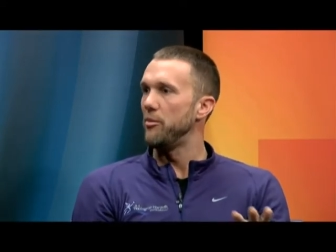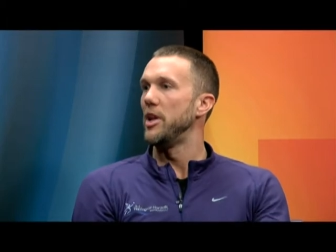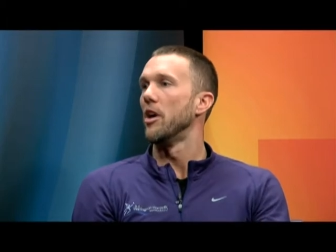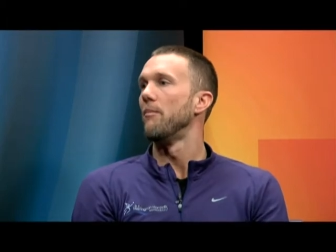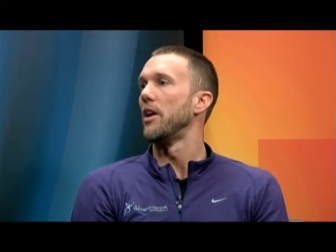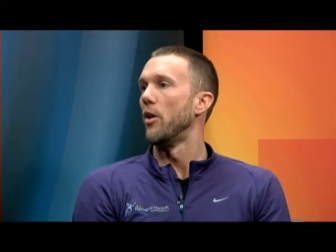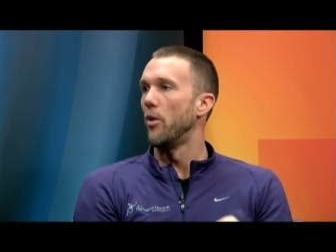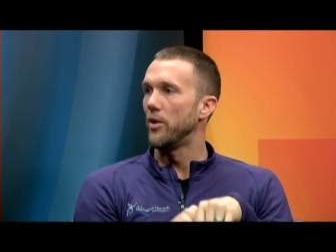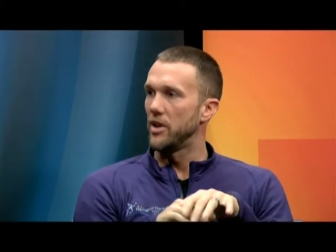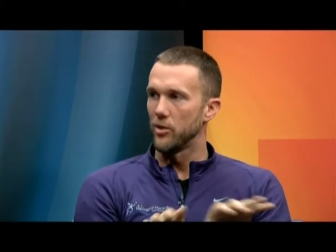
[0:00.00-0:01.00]
and being on my
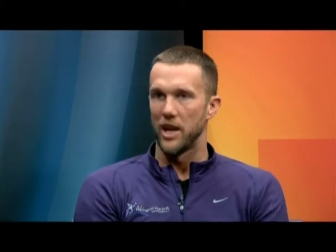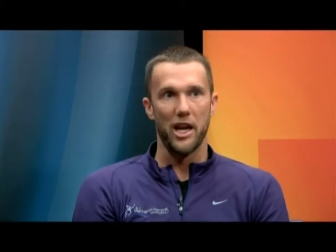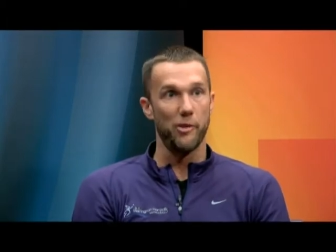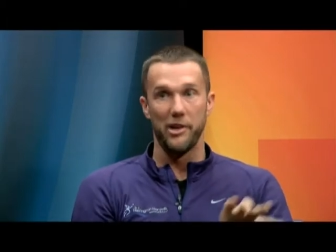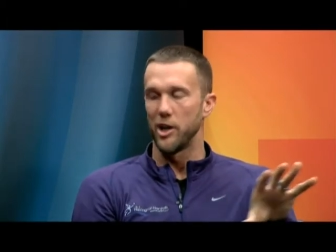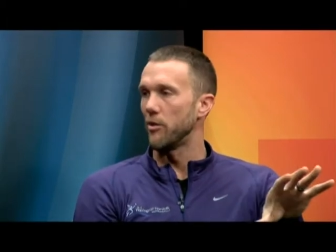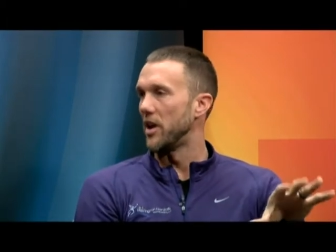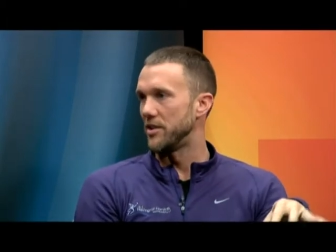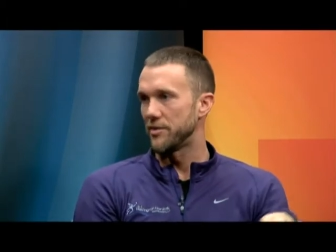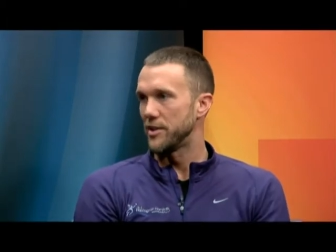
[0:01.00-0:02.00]
own and okay and being
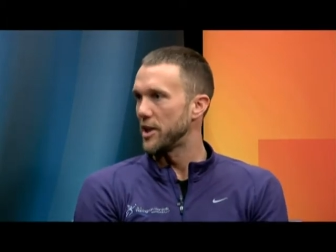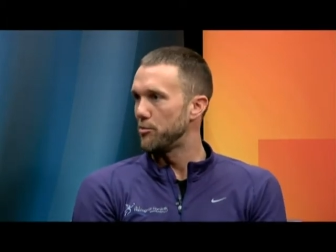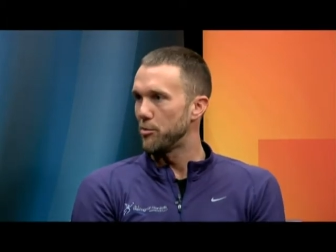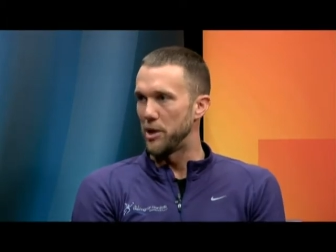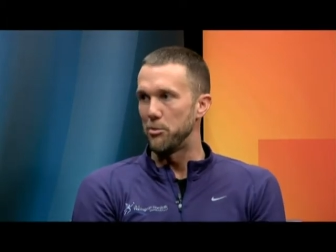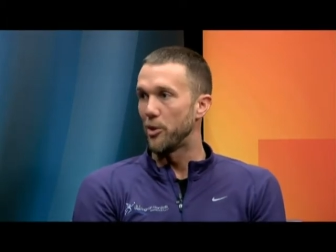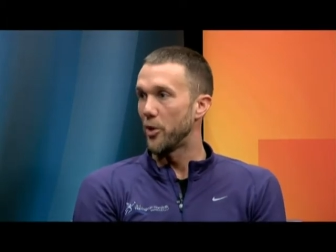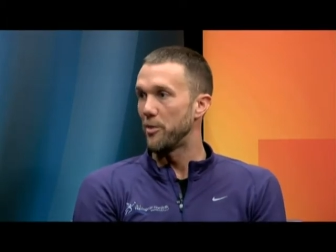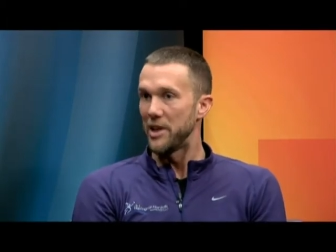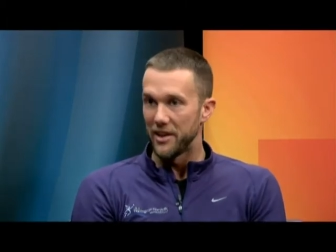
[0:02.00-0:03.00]
around different type of
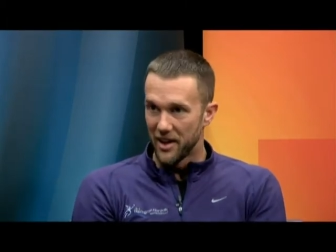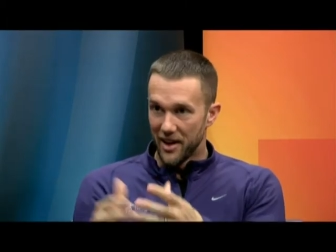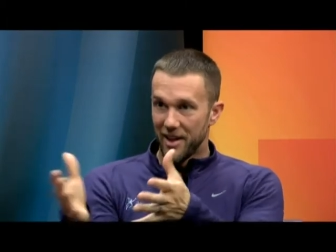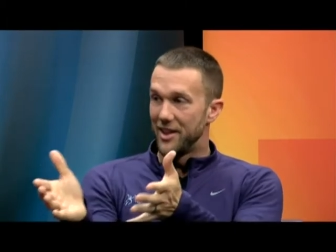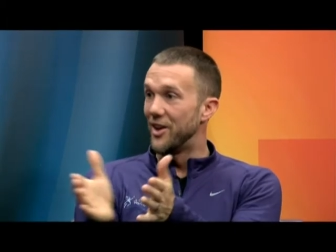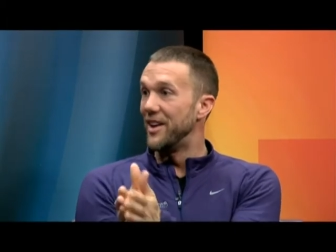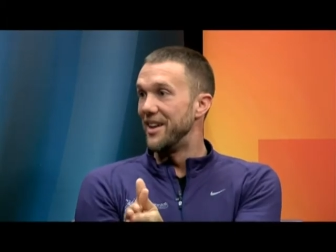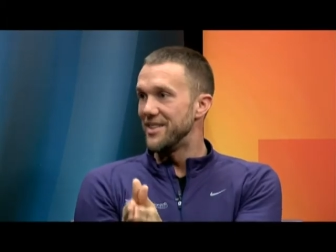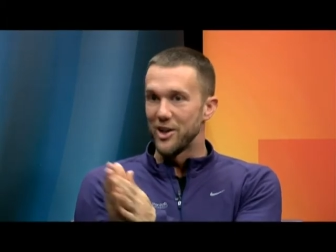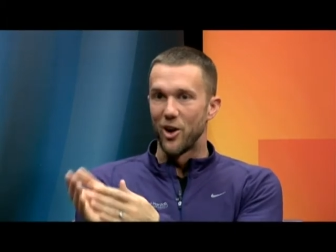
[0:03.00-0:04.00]
people. I mean, had, okay. there
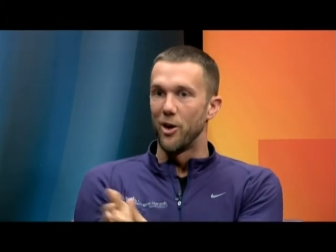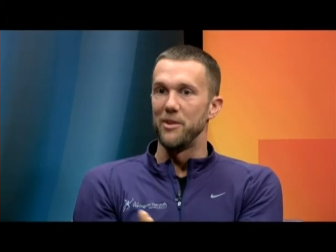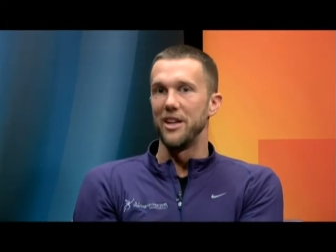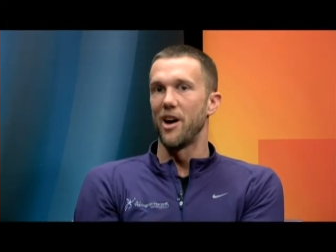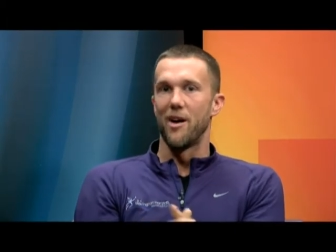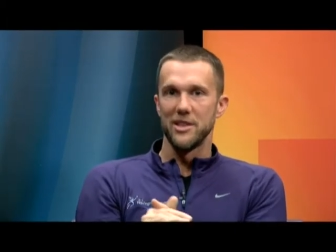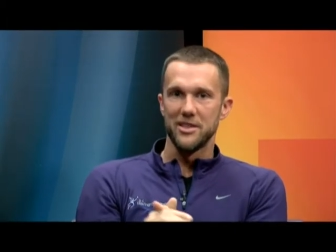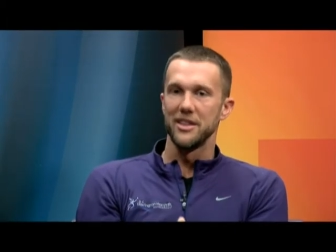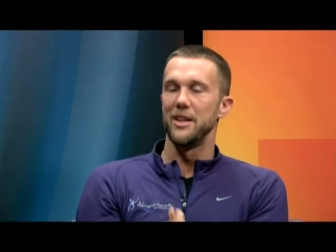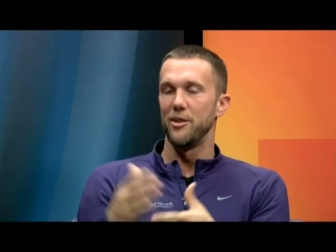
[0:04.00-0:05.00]
is, you know, I mean,
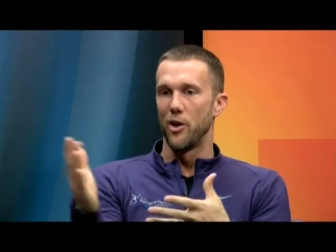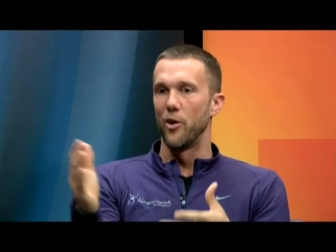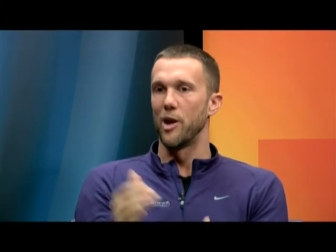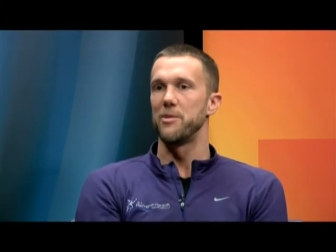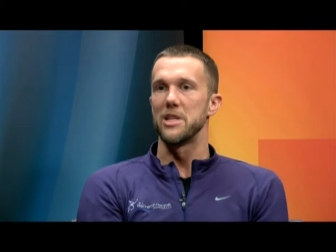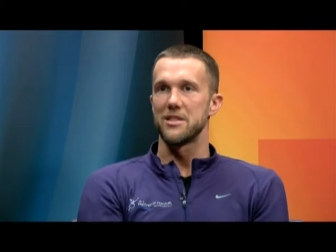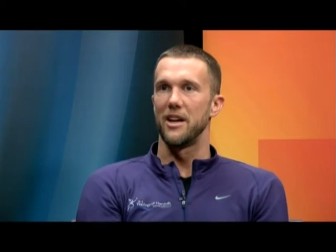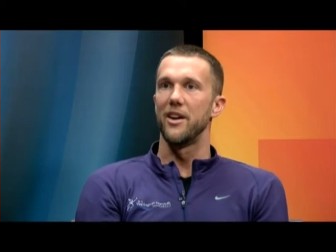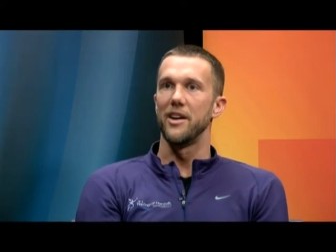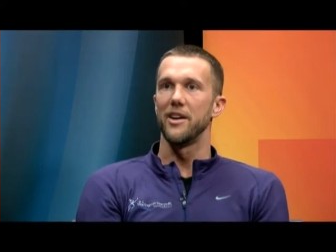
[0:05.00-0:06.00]
obviously growing up in this
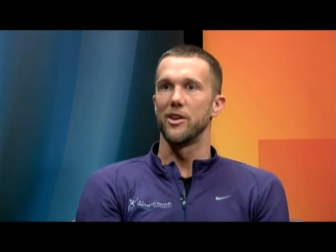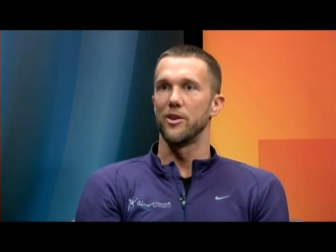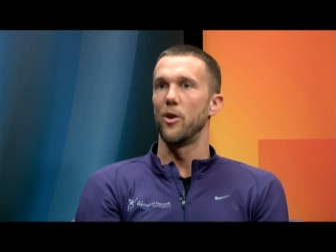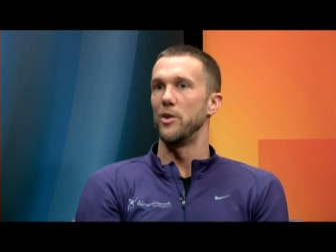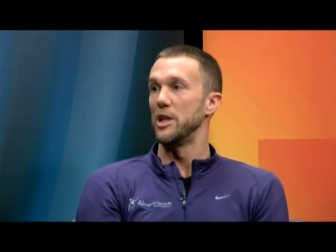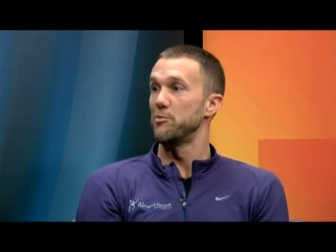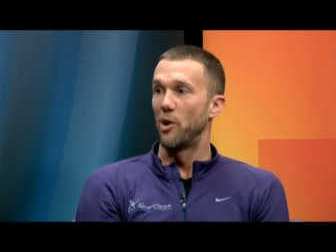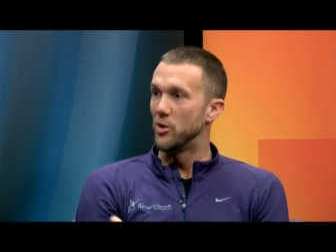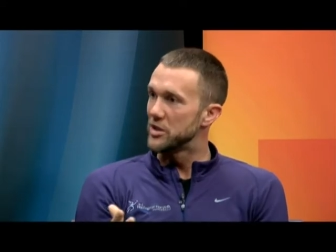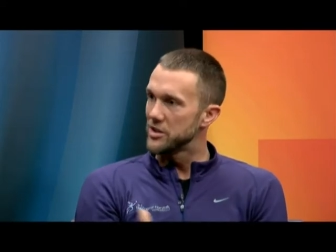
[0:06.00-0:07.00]
area, you're only
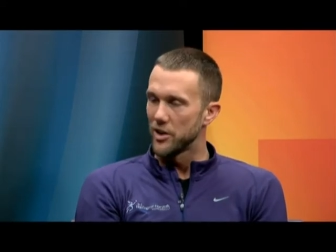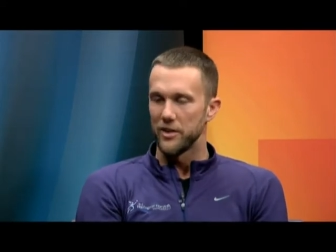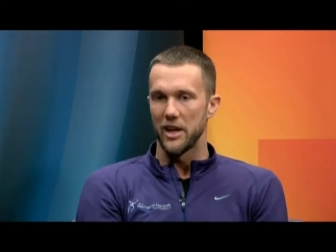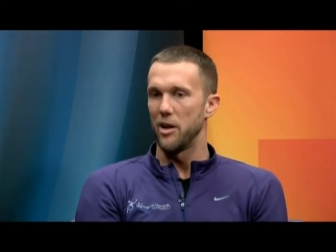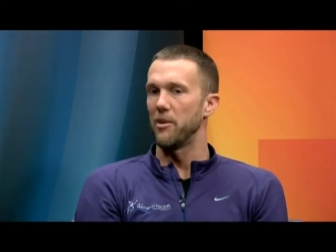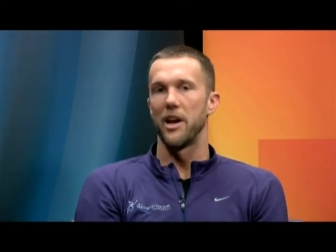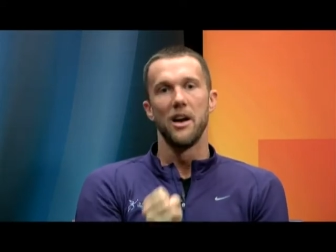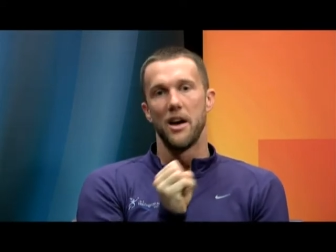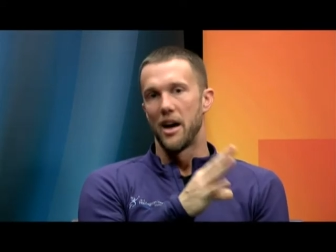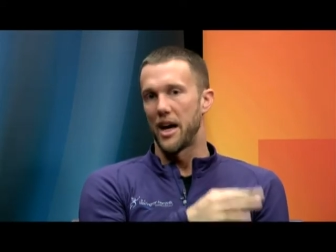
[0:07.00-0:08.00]
exposed to certain things, but
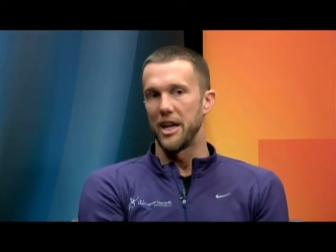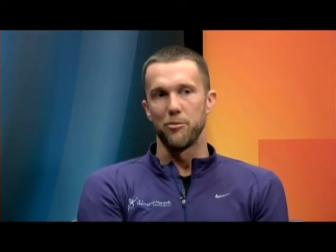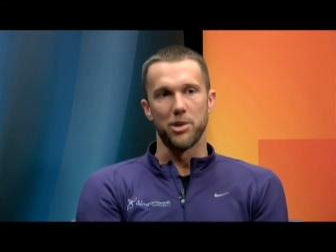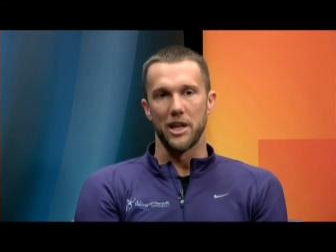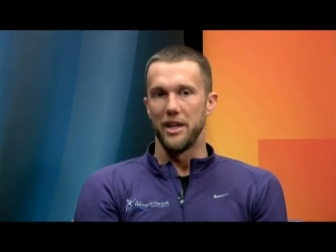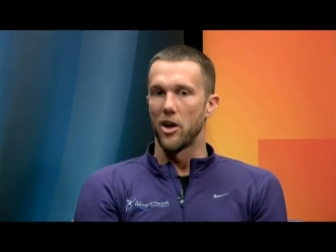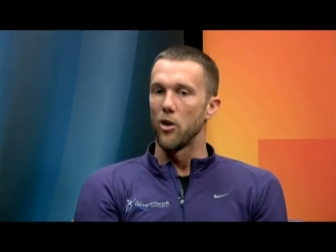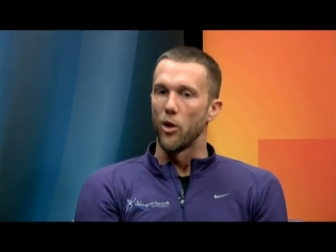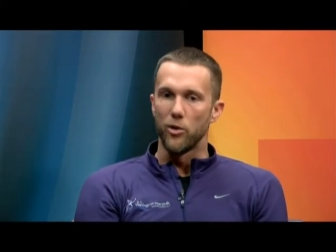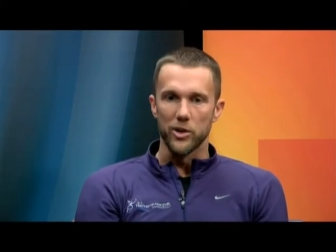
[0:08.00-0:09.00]
I had right. played
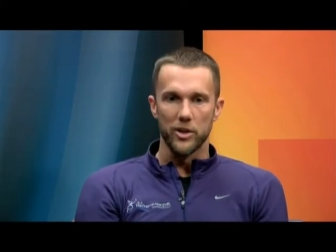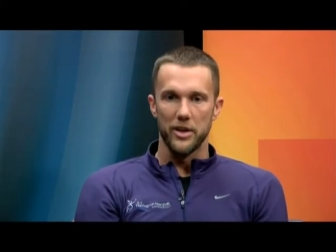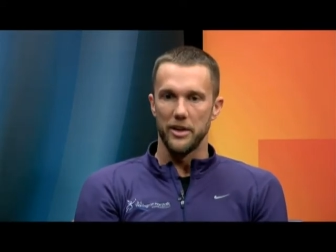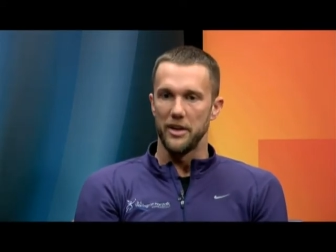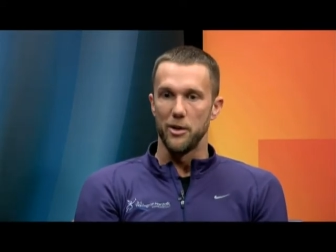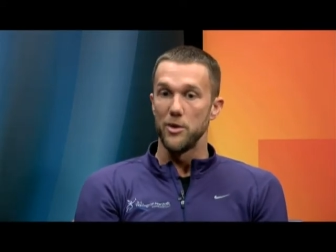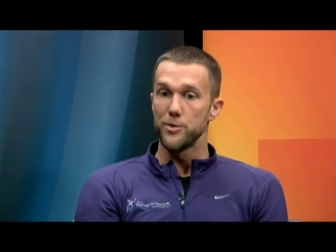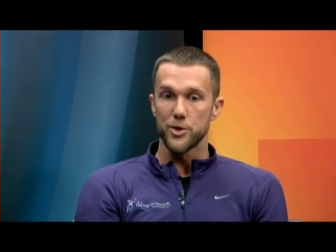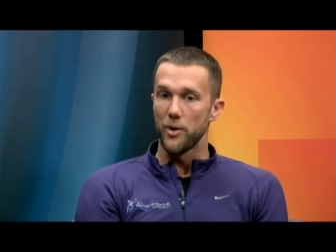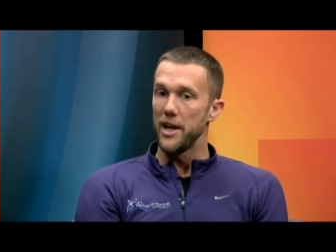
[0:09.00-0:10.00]
all over and, and it
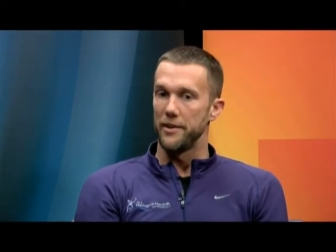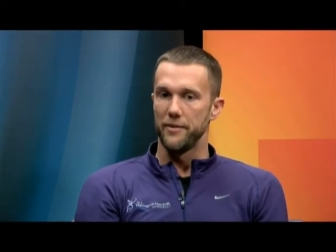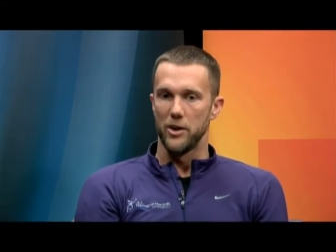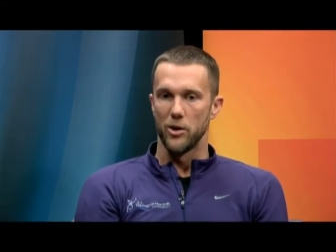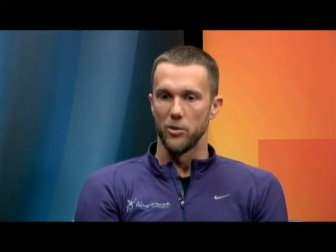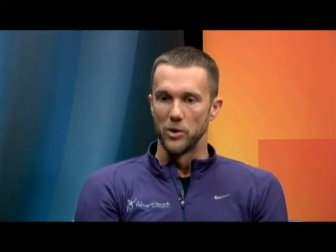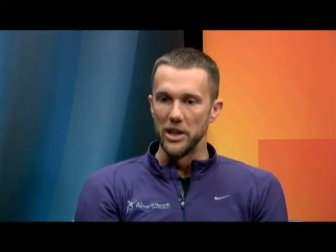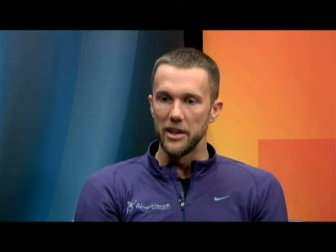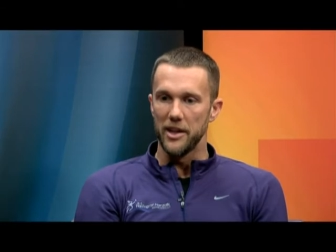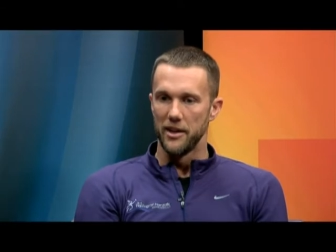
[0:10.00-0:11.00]
was great. You know, it
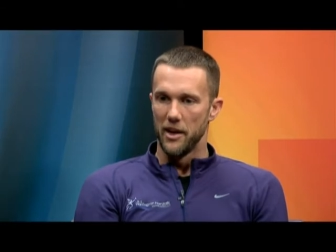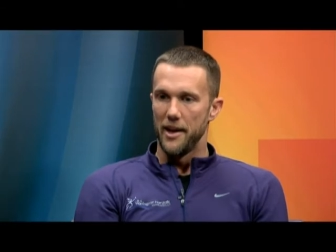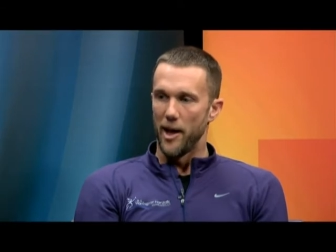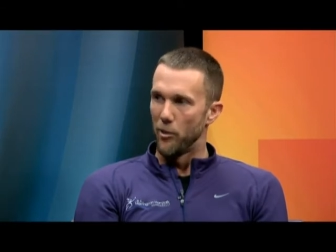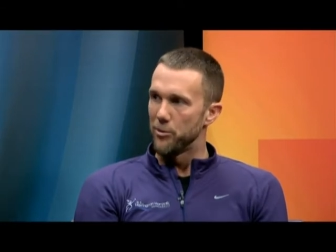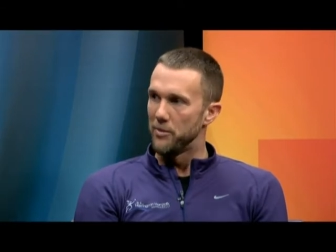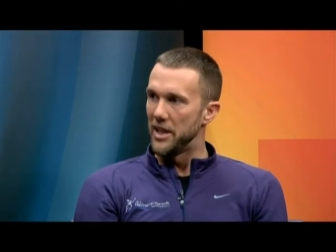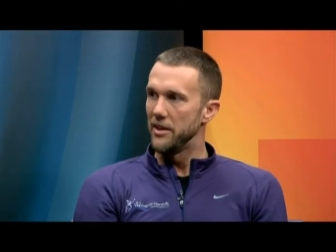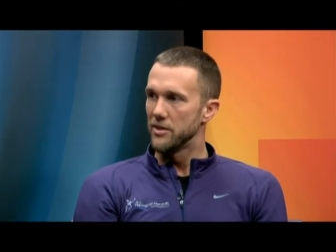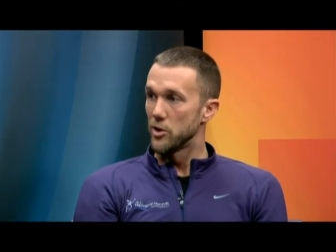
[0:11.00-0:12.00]
really helped
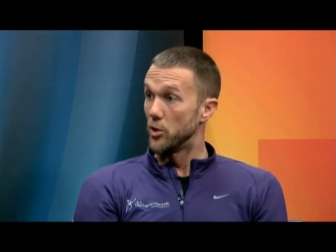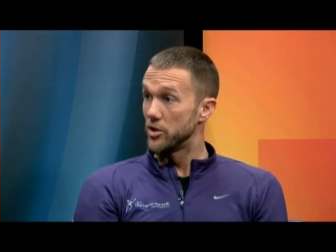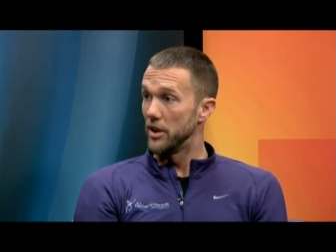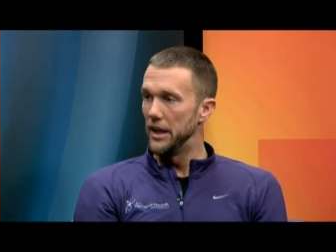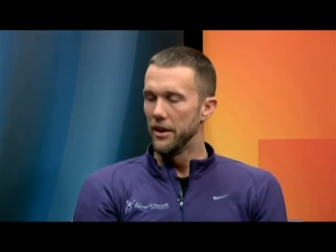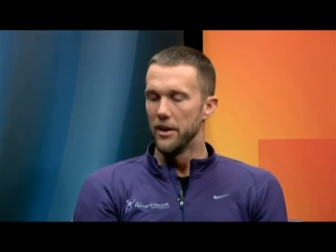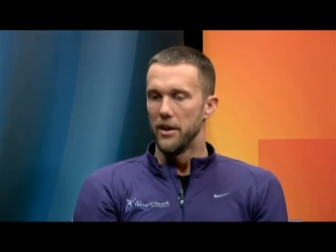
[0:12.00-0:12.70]
me socially